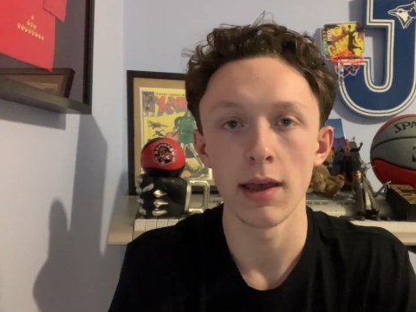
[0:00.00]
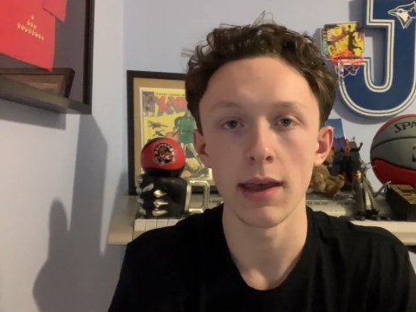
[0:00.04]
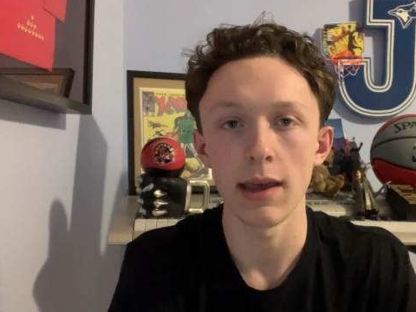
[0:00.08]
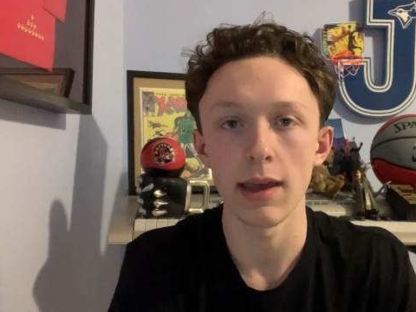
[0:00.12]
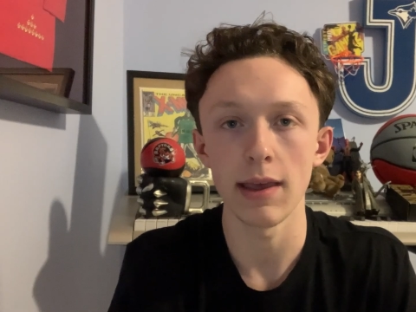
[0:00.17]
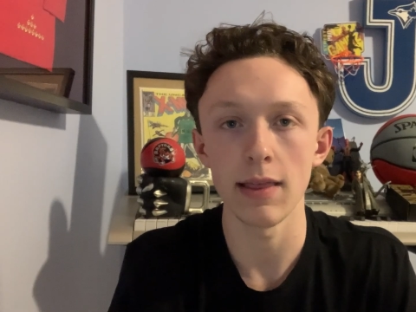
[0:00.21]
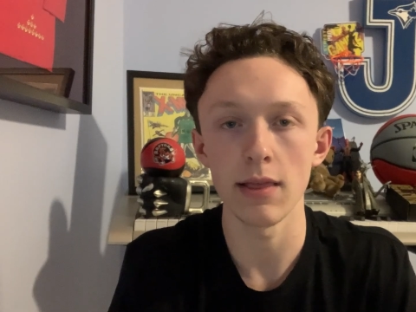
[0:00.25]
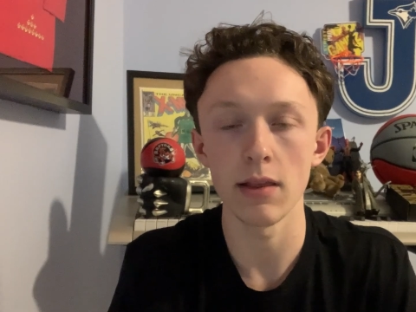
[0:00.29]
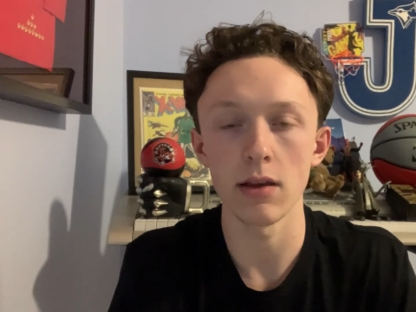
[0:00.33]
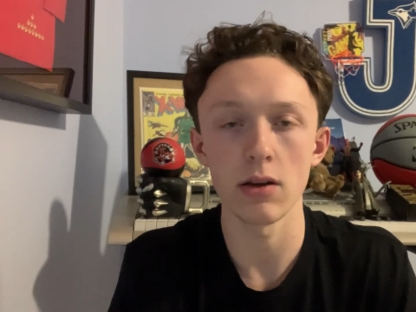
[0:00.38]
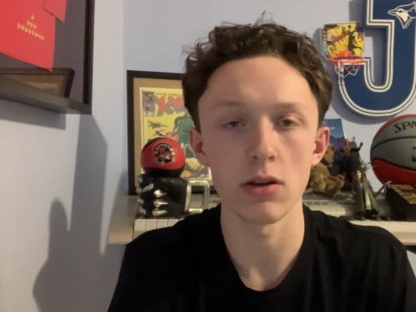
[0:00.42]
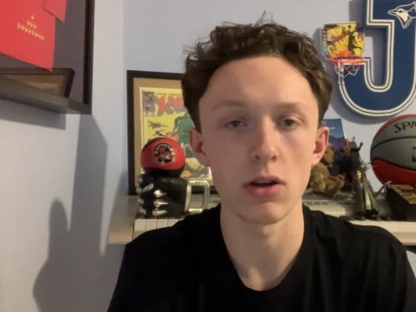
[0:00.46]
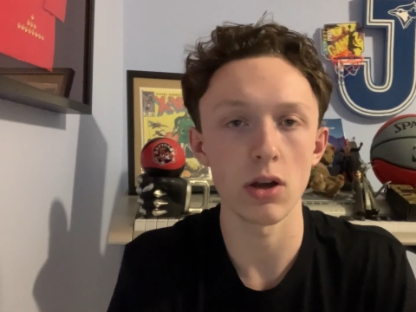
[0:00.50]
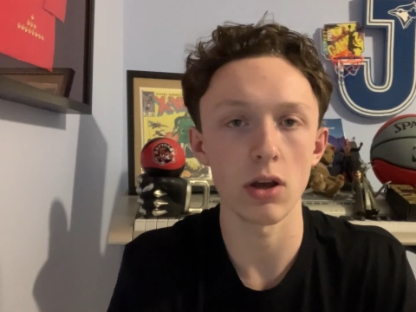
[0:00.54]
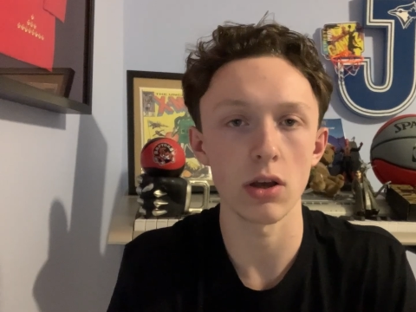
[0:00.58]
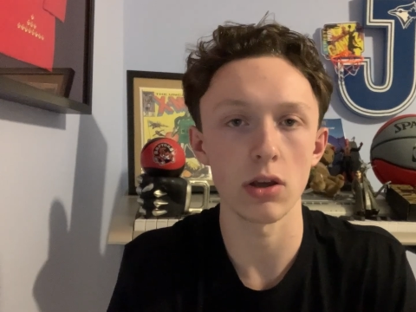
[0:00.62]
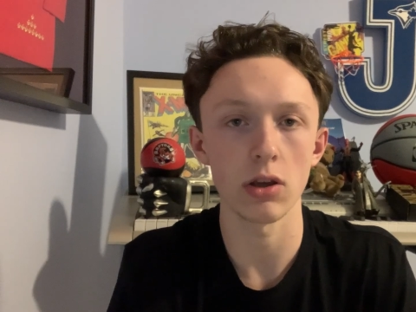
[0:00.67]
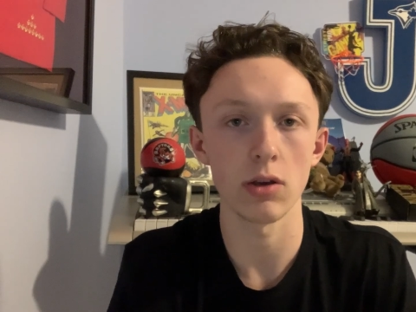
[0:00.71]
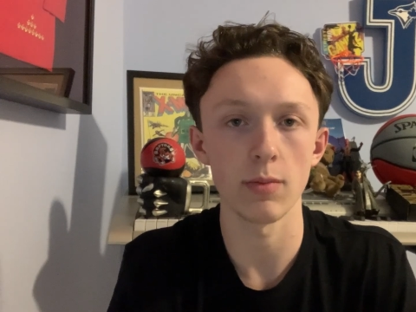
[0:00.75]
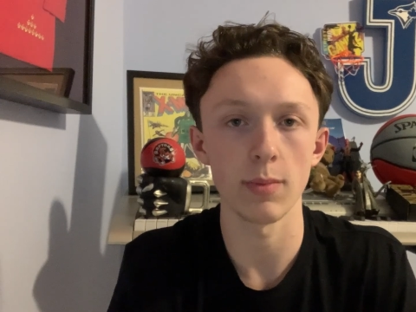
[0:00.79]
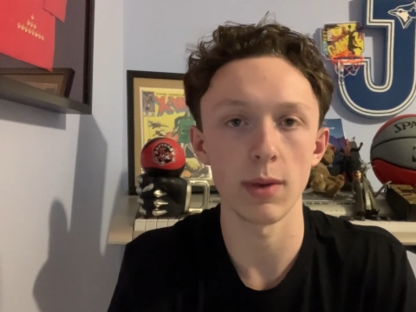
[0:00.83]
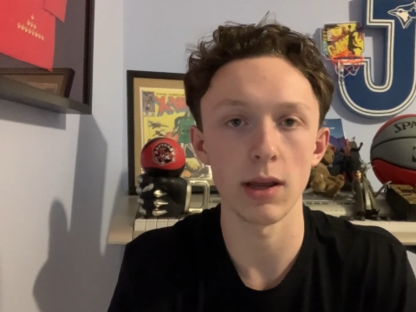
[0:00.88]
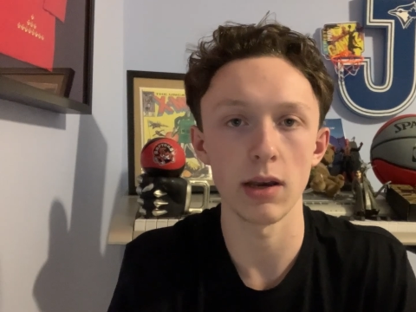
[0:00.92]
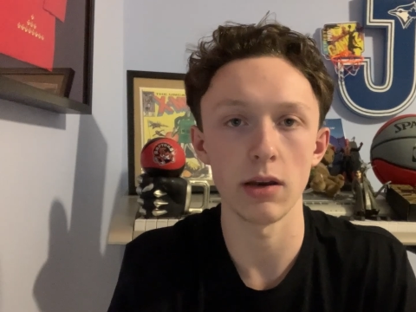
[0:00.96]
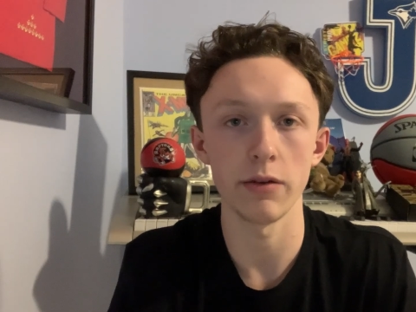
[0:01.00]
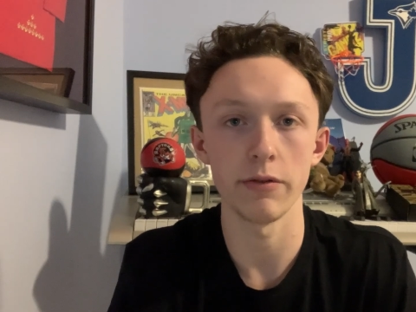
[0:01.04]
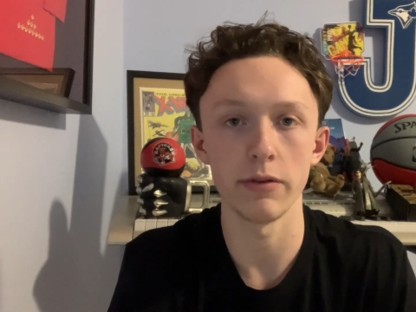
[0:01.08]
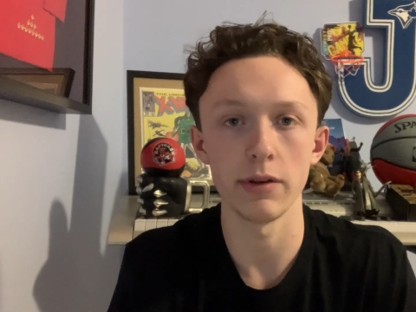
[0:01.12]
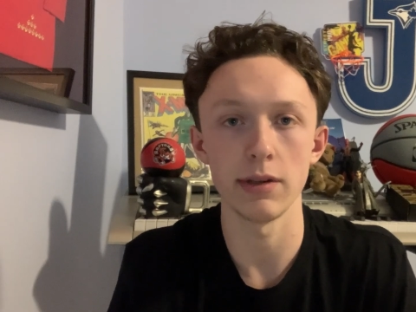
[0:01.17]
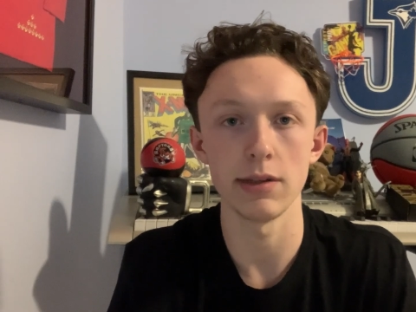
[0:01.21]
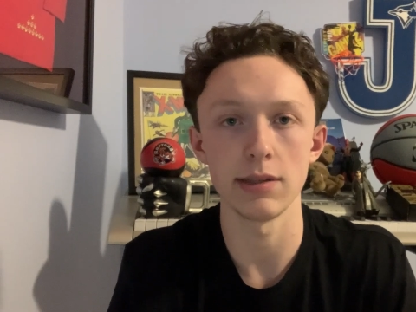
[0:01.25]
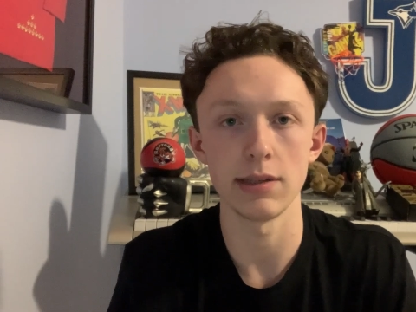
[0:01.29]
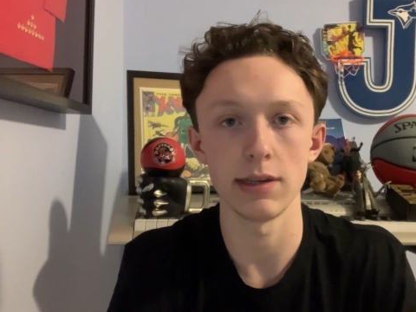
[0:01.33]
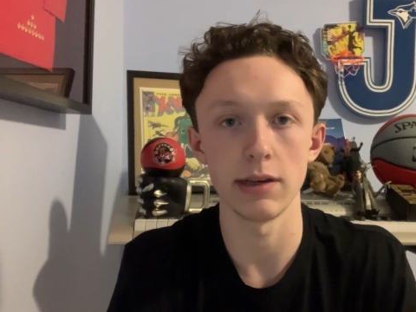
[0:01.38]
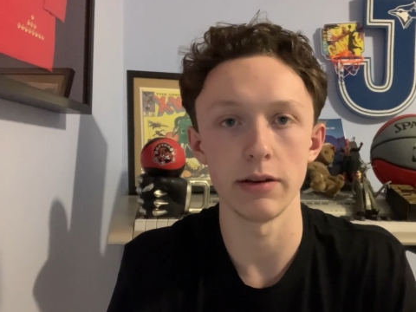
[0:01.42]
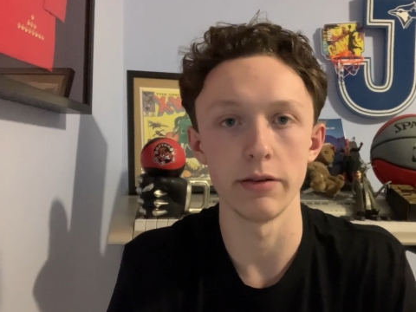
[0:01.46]
in the documentary
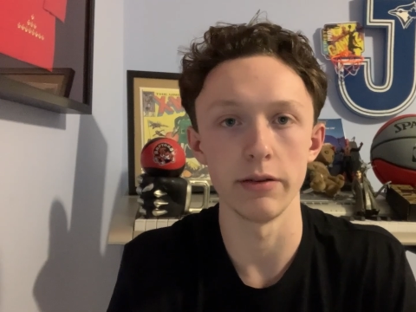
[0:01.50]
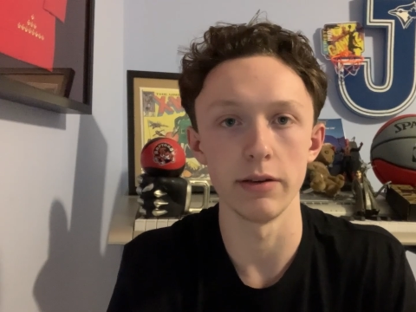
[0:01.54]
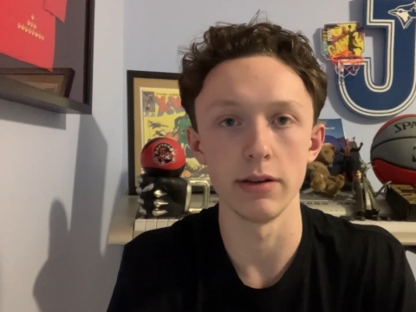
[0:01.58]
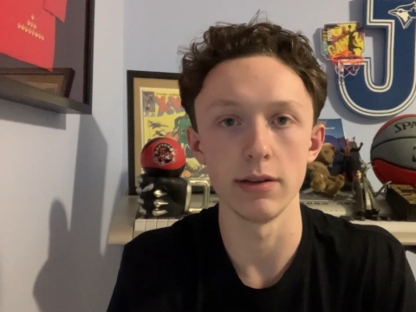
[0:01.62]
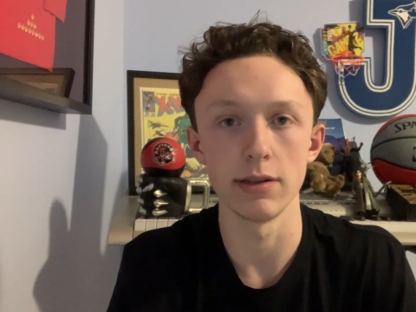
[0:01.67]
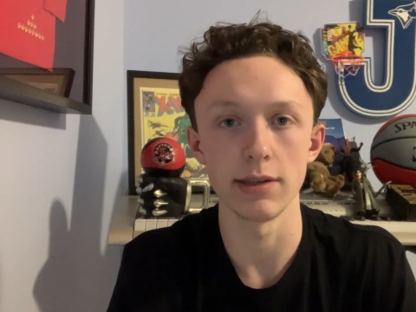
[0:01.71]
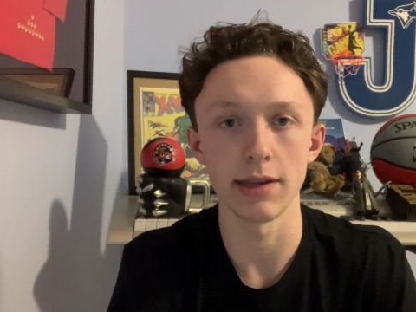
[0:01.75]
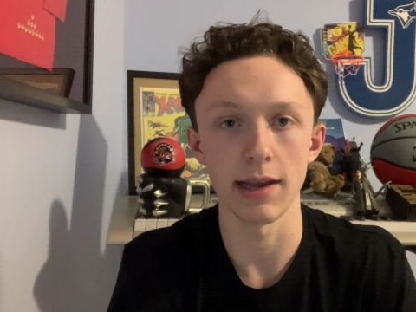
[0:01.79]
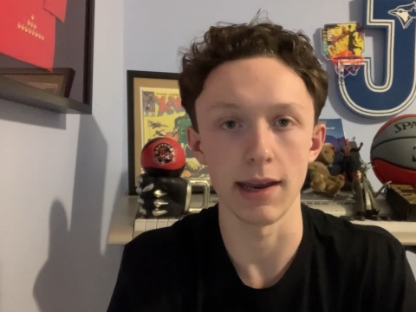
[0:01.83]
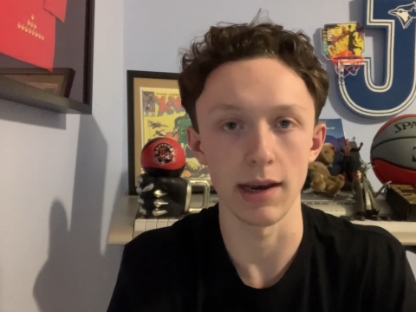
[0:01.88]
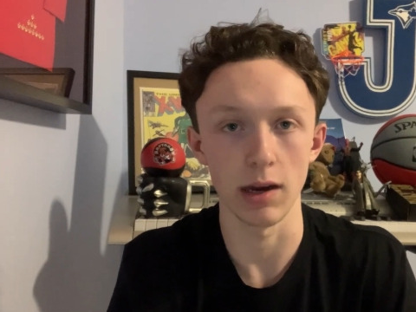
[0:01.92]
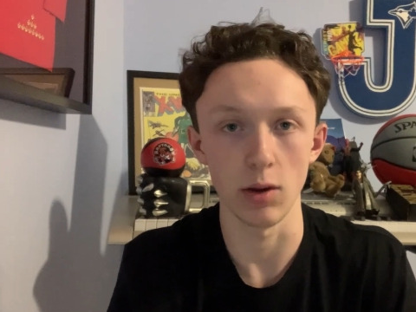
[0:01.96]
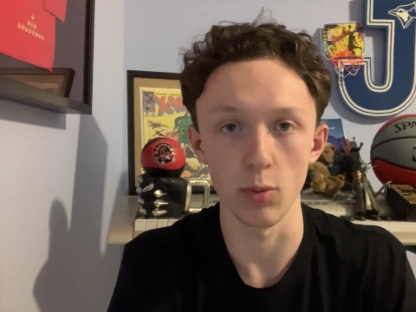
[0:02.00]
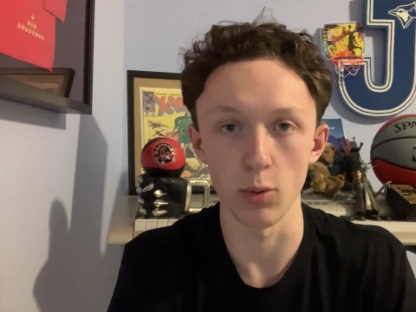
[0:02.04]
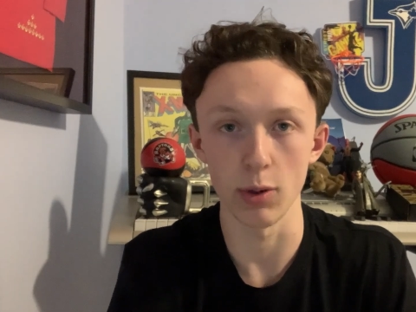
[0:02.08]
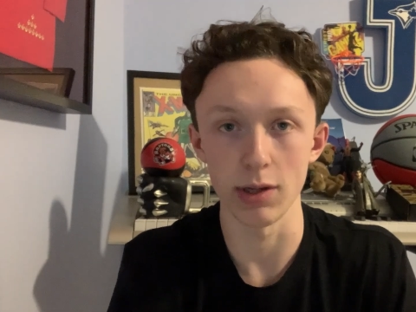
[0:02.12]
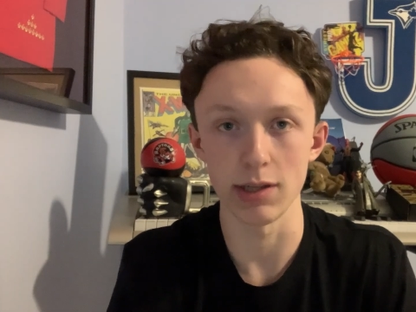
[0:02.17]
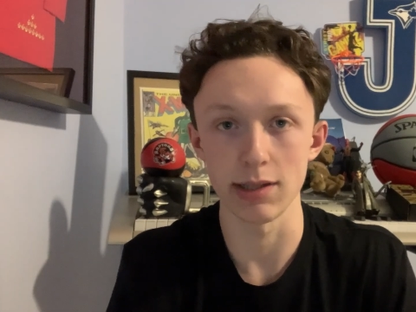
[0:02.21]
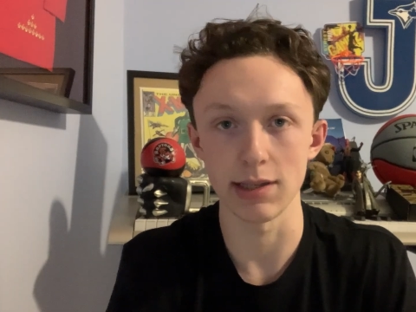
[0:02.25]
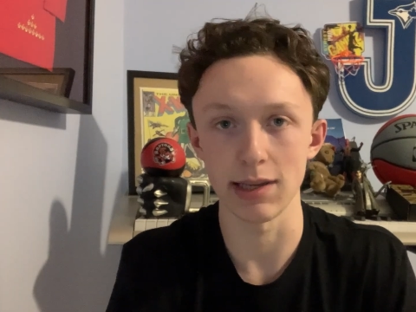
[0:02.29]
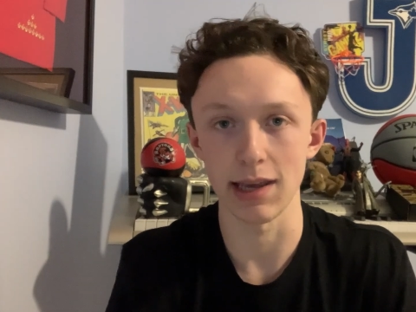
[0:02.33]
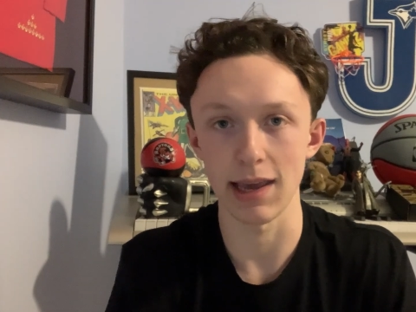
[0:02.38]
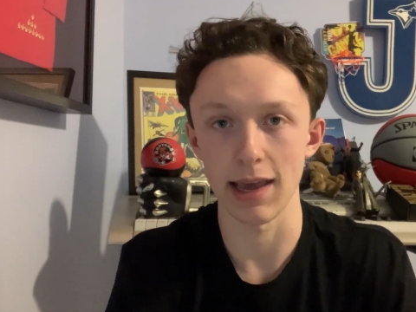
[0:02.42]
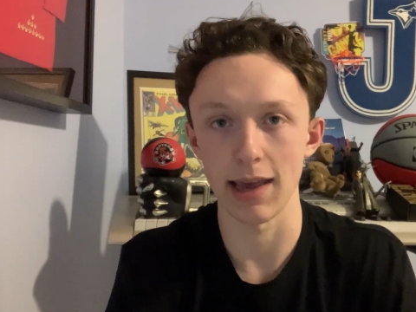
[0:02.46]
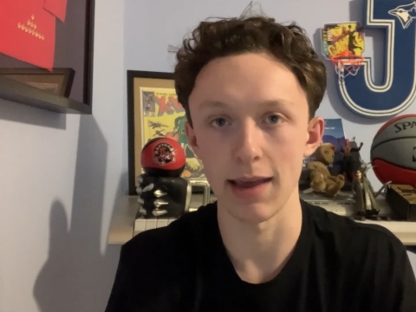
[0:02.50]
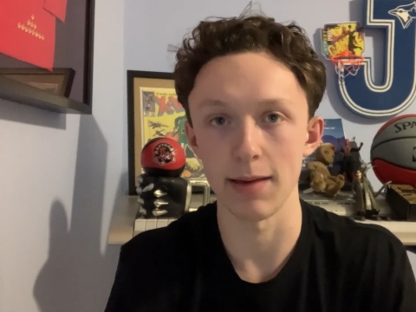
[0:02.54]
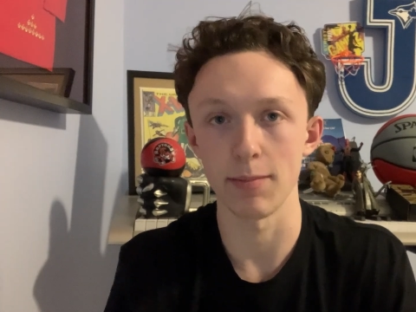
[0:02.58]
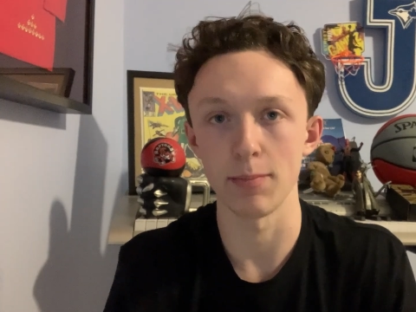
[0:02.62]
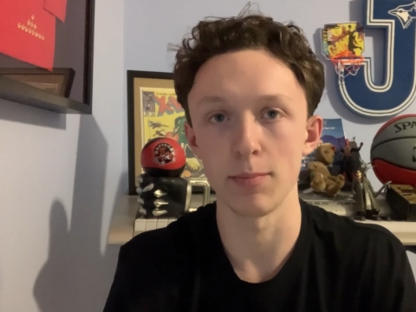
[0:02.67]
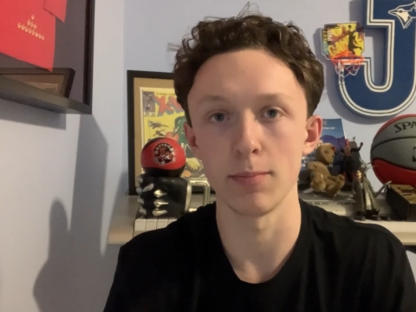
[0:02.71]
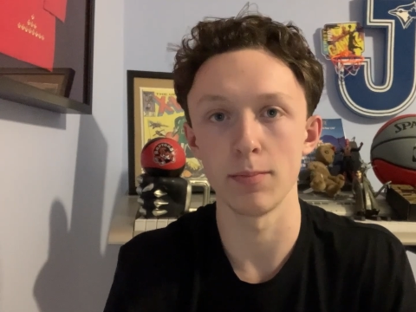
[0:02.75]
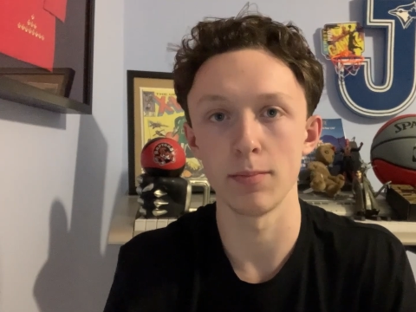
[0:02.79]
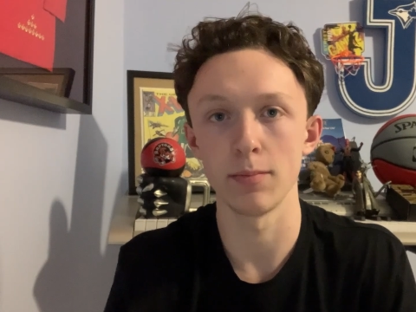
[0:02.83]
series Anyone's Game.